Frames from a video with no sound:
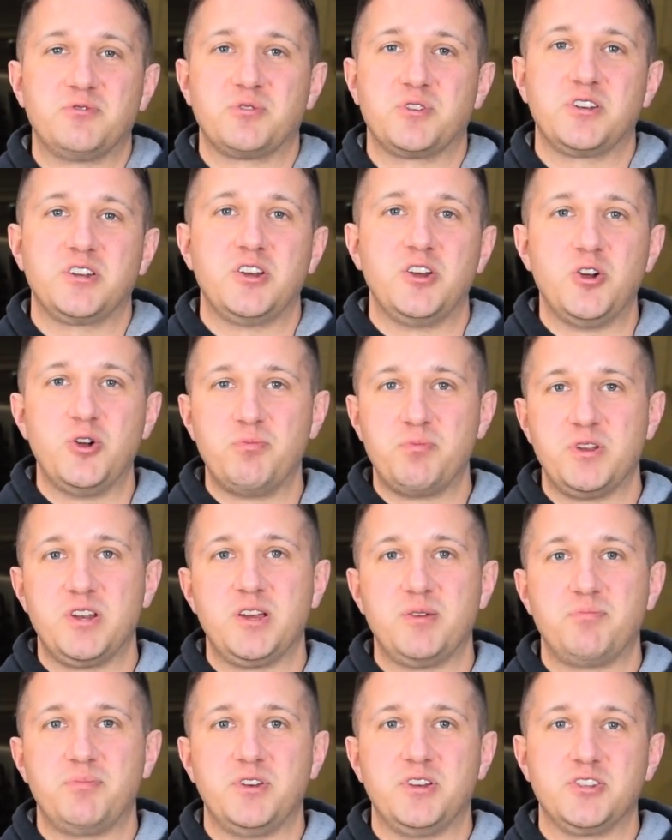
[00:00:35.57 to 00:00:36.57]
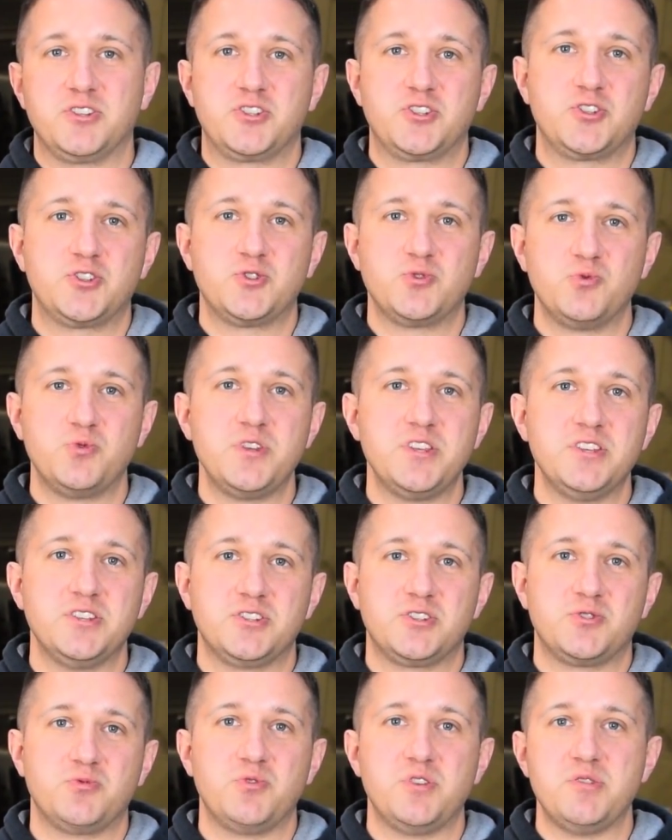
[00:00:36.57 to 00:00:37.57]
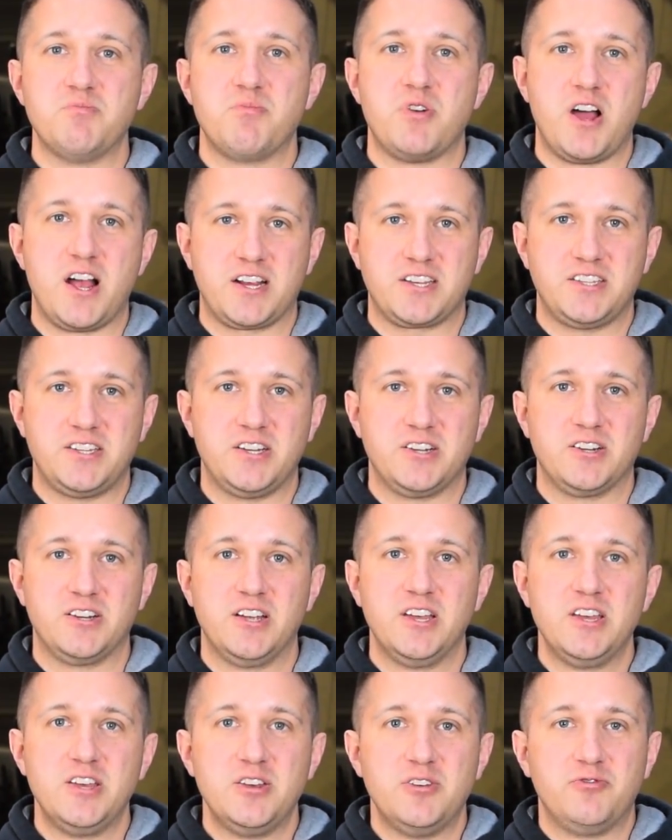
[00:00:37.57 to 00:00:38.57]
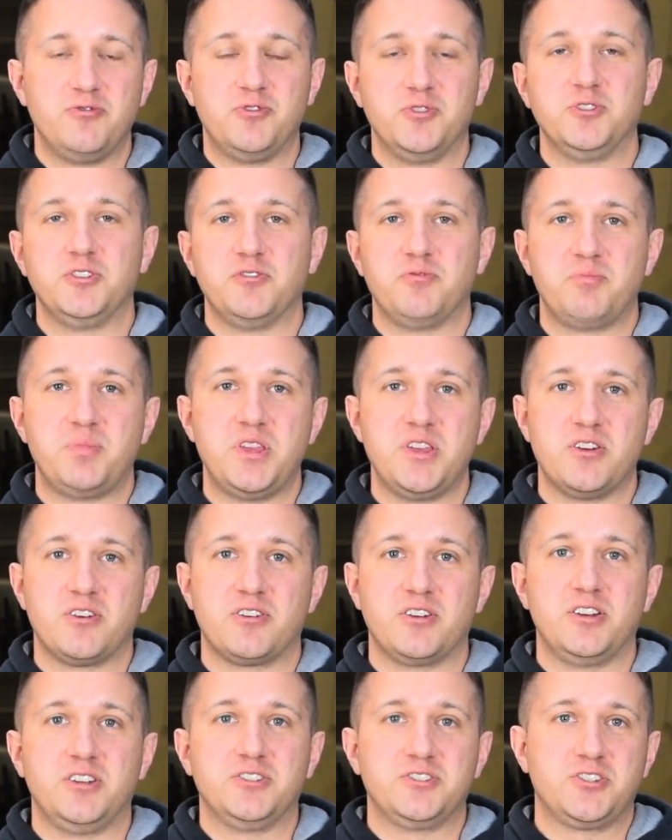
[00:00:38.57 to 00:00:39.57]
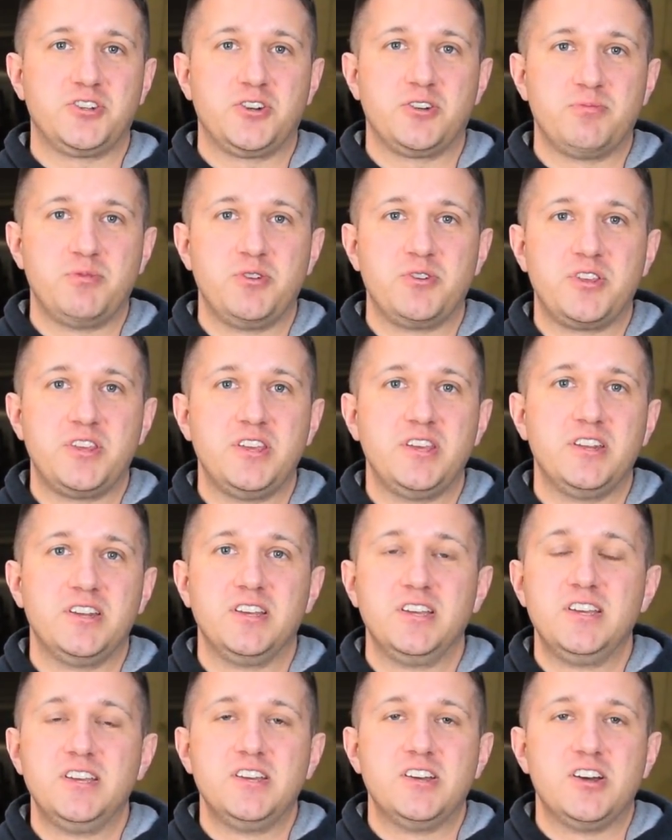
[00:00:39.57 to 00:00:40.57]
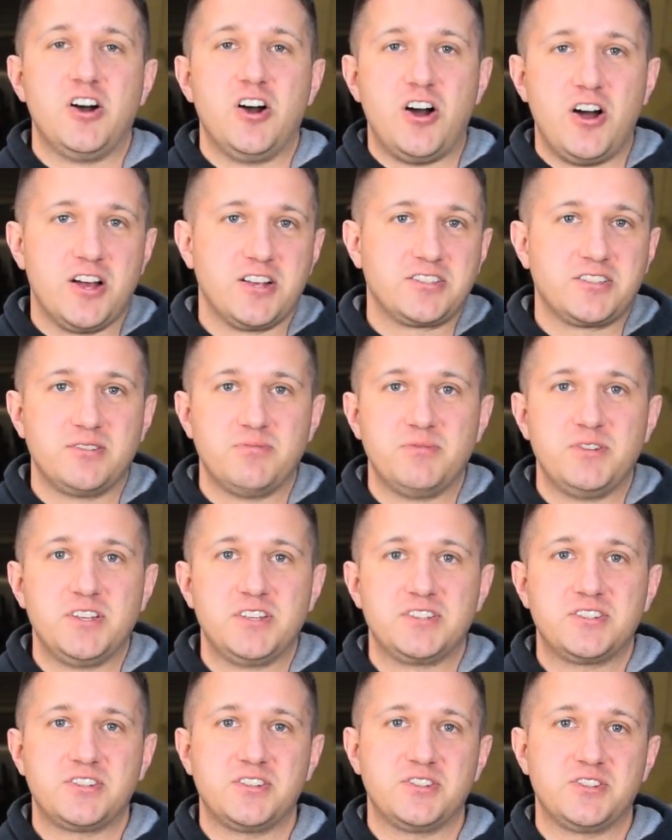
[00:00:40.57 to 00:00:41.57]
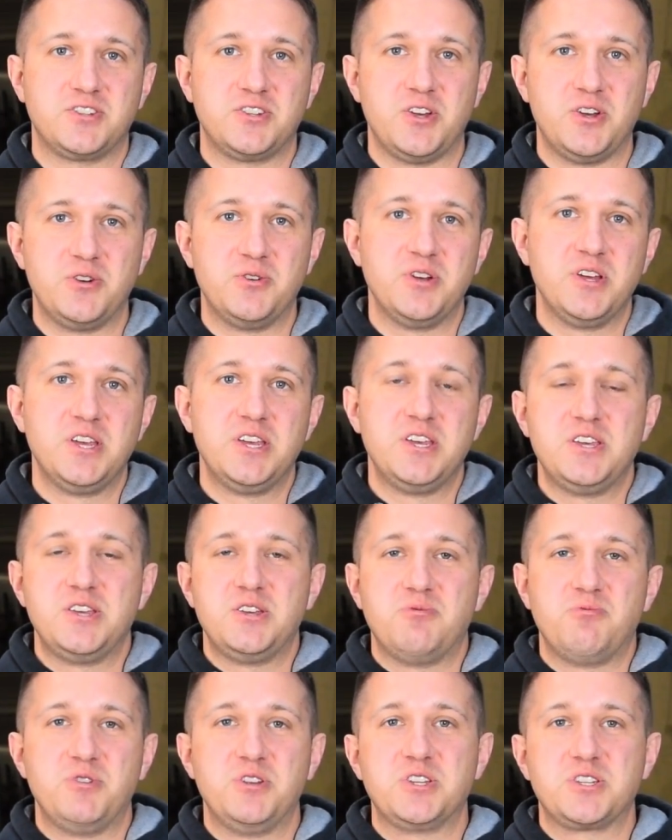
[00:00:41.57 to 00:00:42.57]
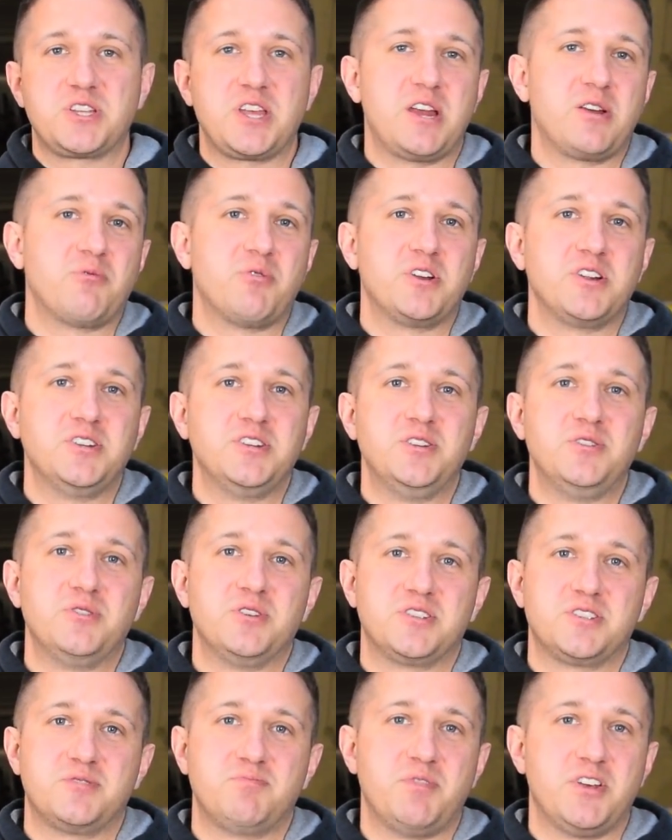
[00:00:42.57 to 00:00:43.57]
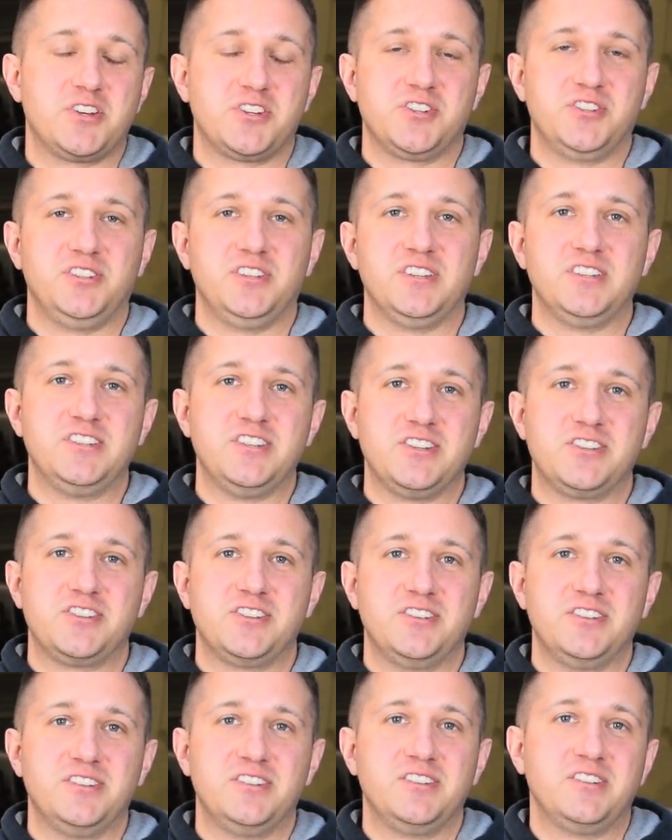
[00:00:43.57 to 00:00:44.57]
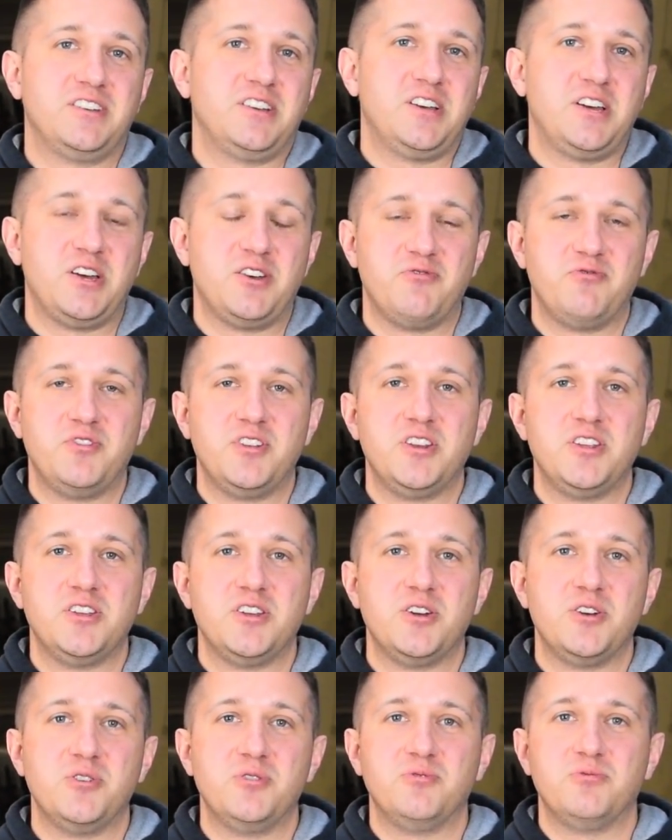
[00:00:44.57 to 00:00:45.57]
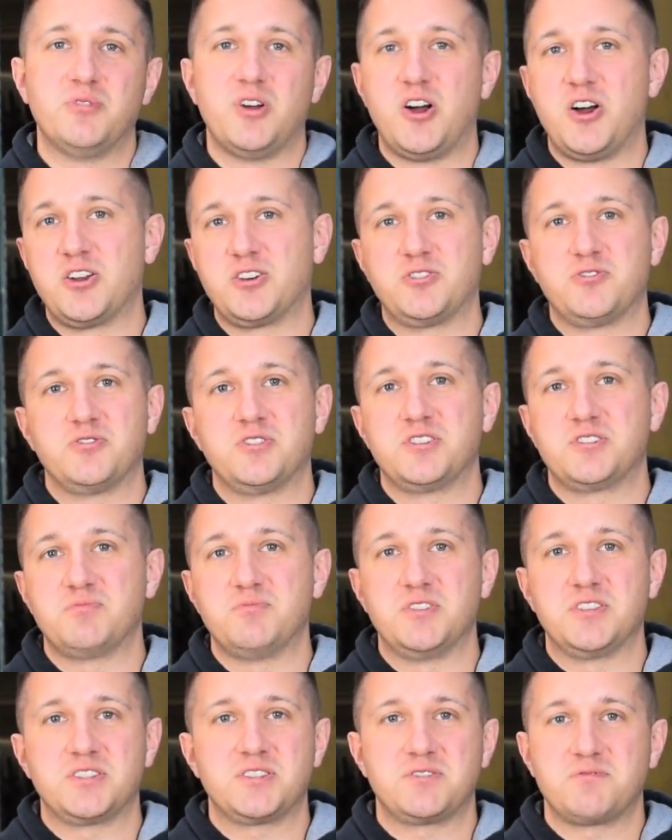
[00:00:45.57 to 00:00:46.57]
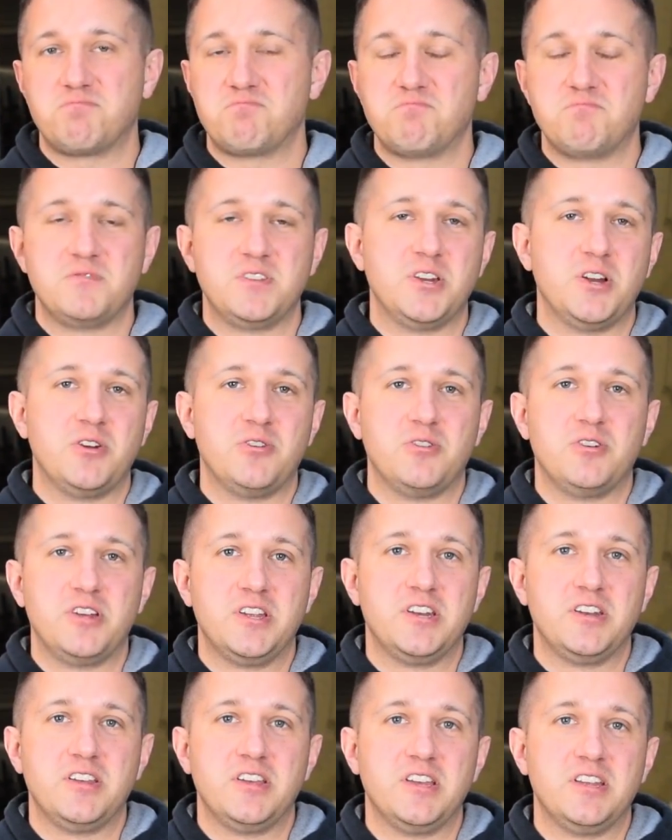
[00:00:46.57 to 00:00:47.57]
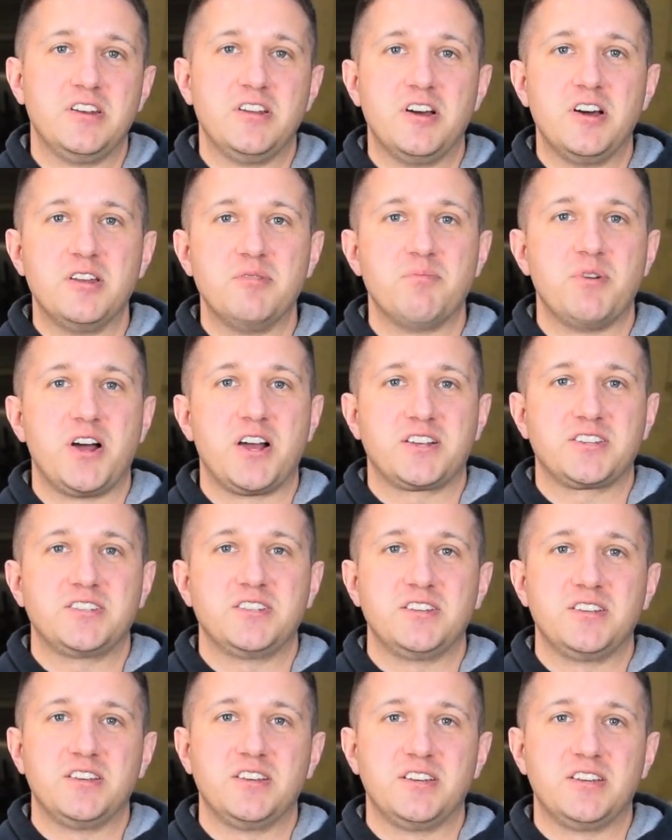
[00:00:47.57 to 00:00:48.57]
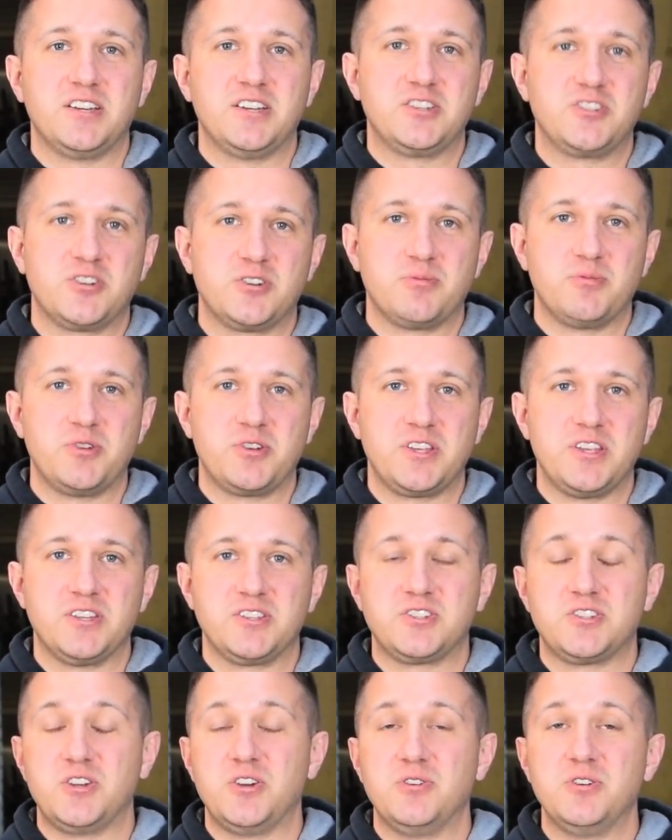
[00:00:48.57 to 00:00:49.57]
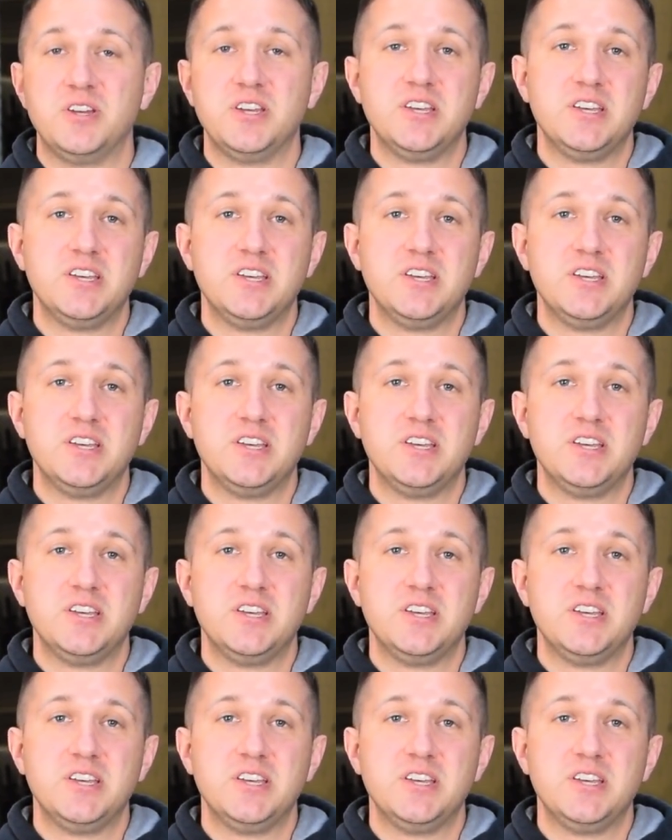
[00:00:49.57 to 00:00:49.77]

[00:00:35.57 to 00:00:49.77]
We're gonna open up a sweet, sweet box here full of PRL Turbo Kit awesomeness. So we just kind of wanted to do a special edition video on Christmas, you know, and unboxing a Turbo Kit. So